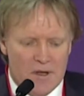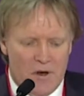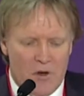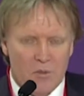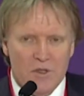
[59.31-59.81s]

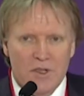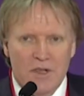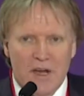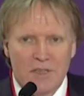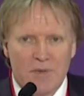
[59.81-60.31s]
almost in an
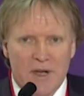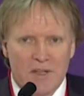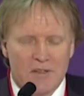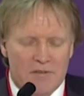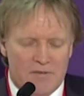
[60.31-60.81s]

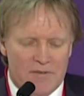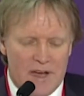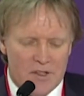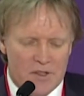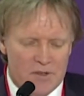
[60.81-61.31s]
exponential
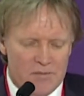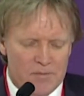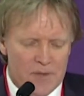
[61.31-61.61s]
fashion